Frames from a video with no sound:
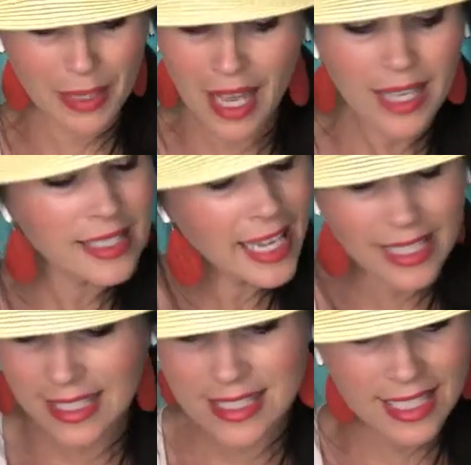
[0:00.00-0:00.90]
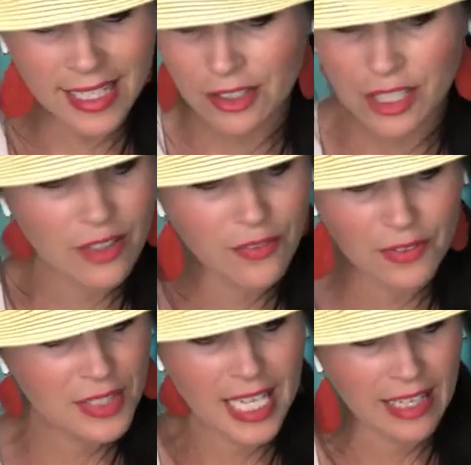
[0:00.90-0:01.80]
my cotton candy doesn't get here till the
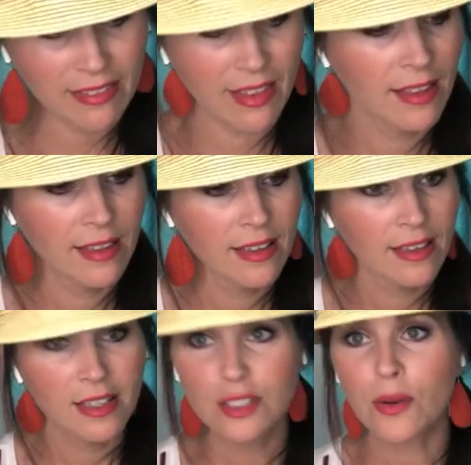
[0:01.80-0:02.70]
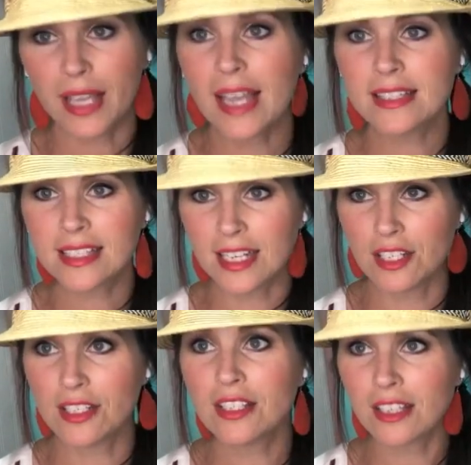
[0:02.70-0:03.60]
15th, so I can't stage
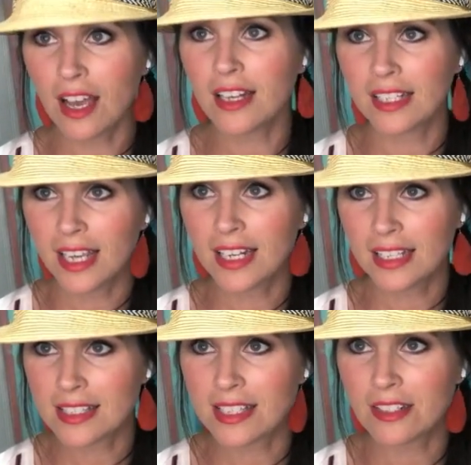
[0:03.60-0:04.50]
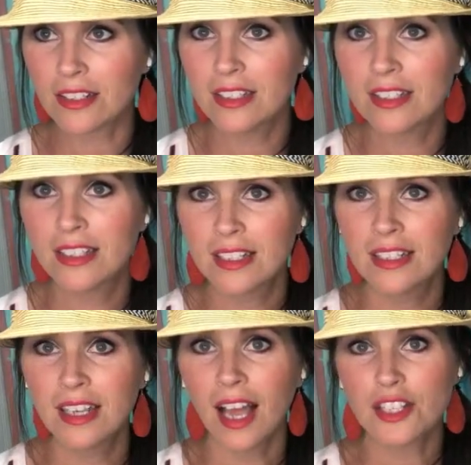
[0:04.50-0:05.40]
it till the cotton candy is here.
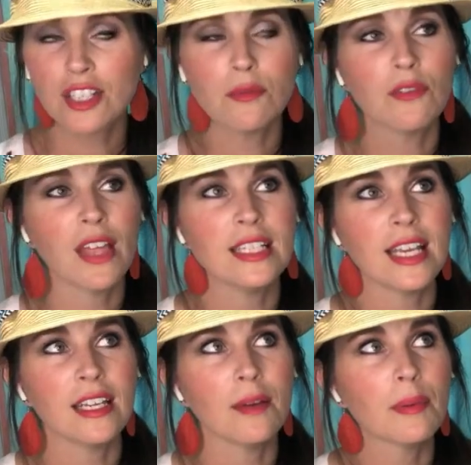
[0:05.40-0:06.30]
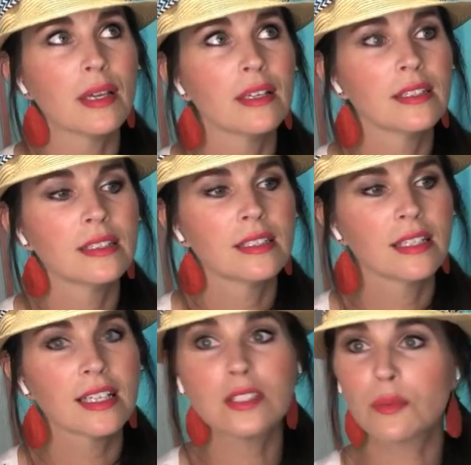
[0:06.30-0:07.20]
I should have moved that date up
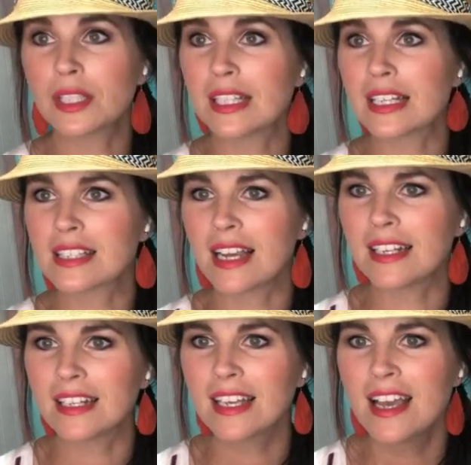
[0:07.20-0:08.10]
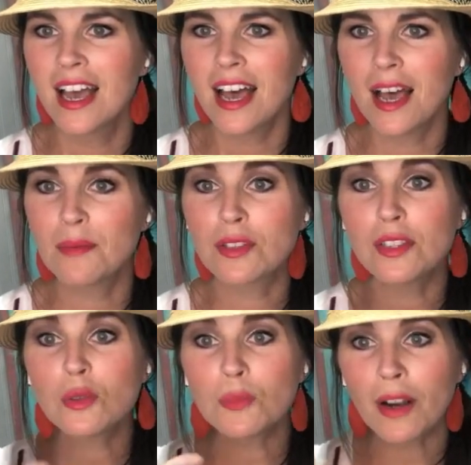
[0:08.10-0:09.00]
because I'm really excited. Um, so
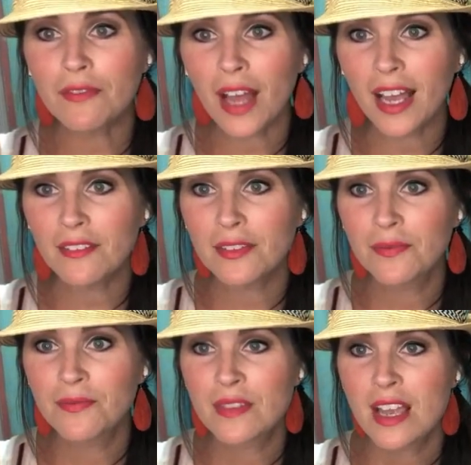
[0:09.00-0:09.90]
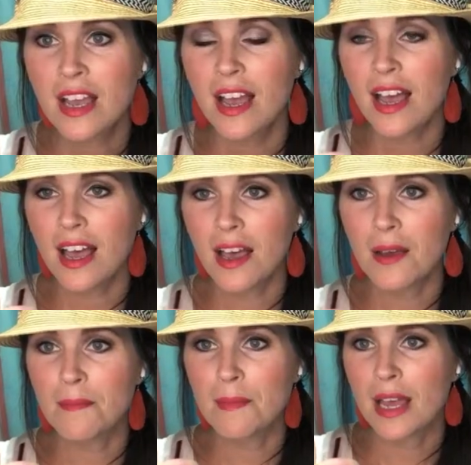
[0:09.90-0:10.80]
this was part five.
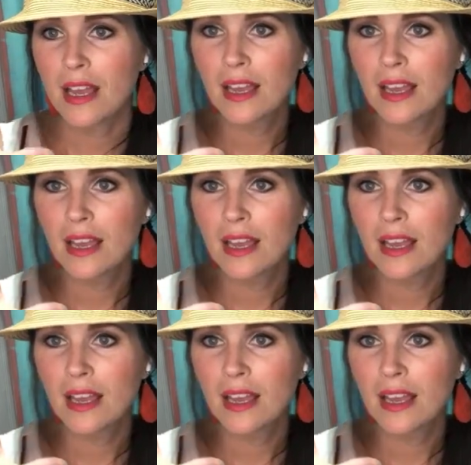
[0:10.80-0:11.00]
Um,